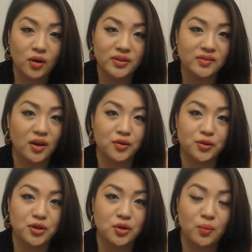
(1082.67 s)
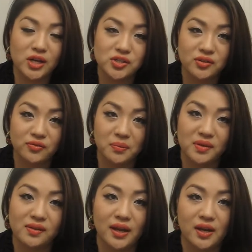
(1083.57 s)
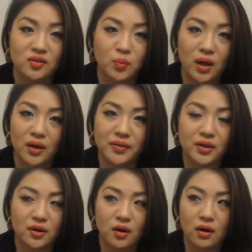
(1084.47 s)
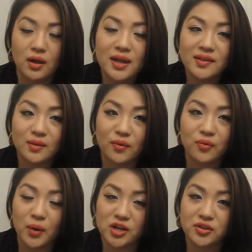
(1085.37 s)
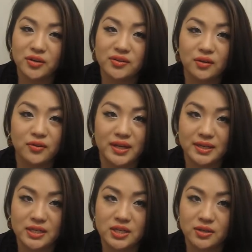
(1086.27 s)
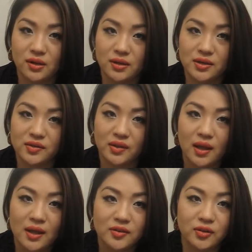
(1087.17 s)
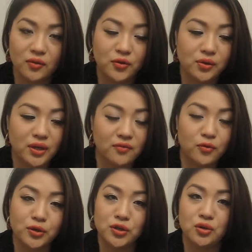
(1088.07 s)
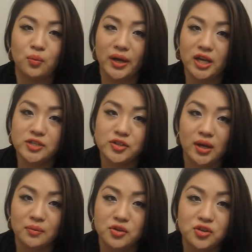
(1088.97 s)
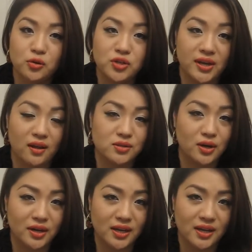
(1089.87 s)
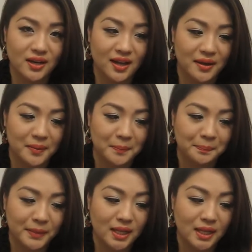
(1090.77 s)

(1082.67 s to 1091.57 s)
all these other cute wedges from this line as well, and they're all some of them are actually on sale for like $19. So if you're looking for a cute wedge, um, you should go check out Target. Um,